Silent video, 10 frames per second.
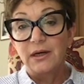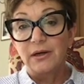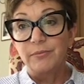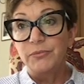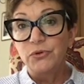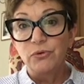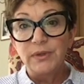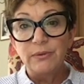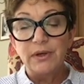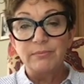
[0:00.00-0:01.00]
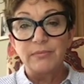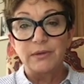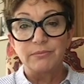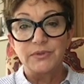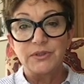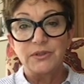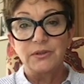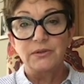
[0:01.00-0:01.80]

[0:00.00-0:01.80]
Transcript: Normally when mums